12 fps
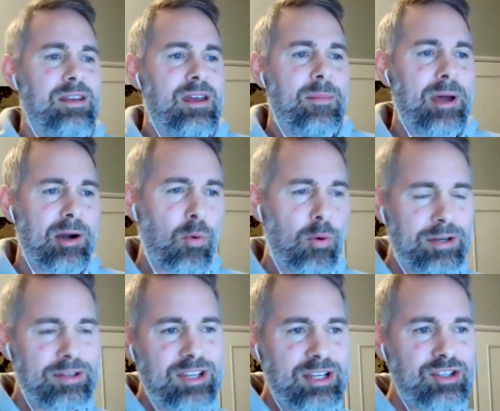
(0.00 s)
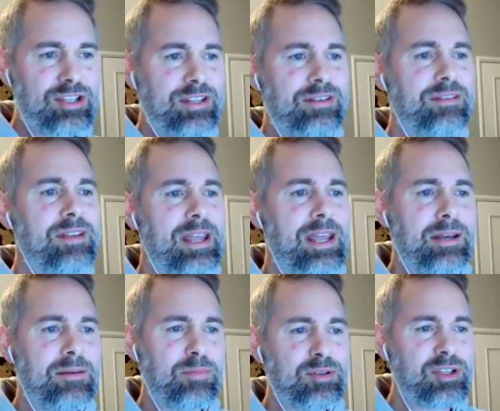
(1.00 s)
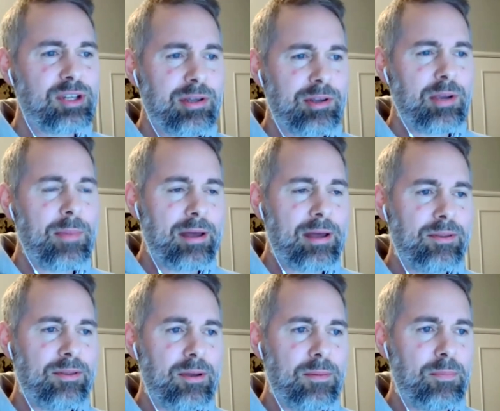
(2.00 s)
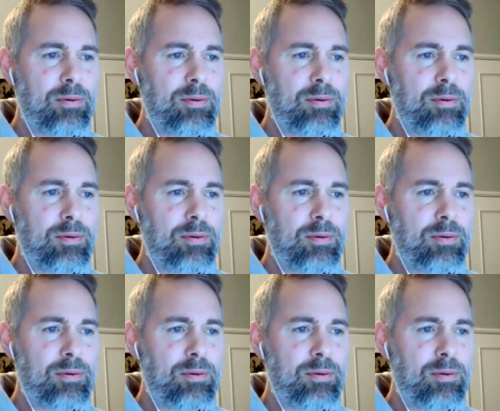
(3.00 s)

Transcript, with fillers: about our organization and particularly about the